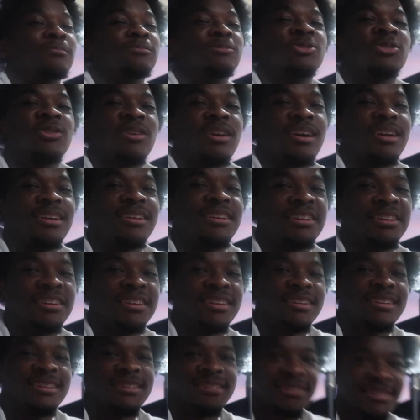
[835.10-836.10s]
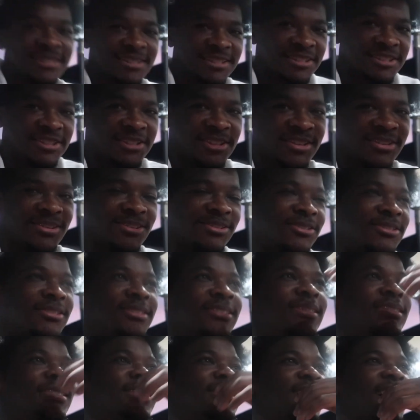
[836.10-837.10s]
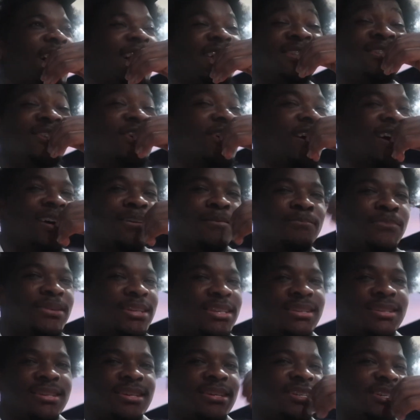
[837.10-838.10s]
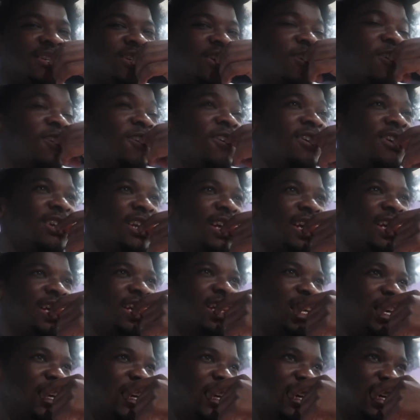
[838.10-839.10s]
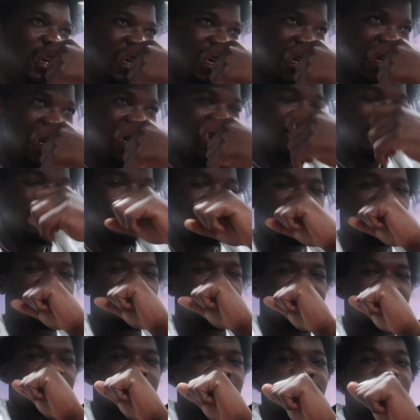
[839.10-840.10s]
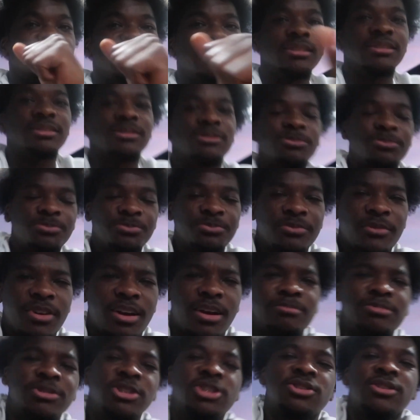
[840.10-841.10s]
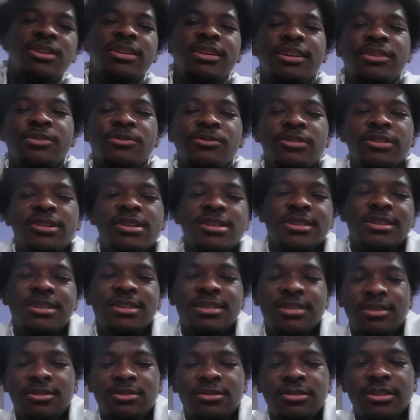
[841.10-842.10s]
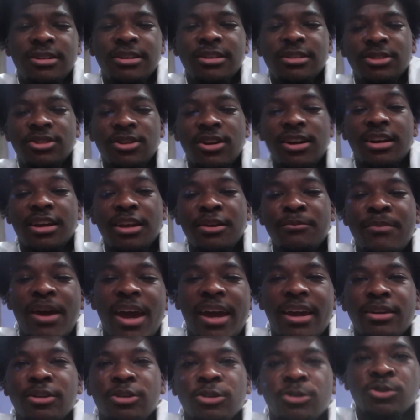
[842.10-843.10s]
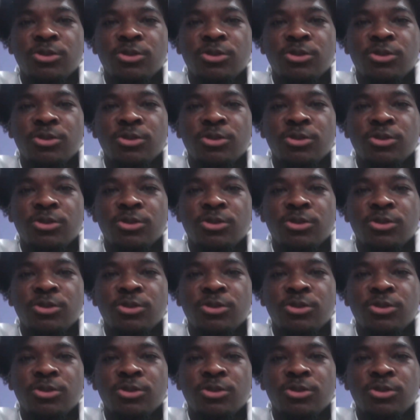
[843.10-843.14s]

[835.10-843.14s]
trying to get consistent on here. I know I've been saying it all day. I'm just trying to get real consistent on here, trying to get back in the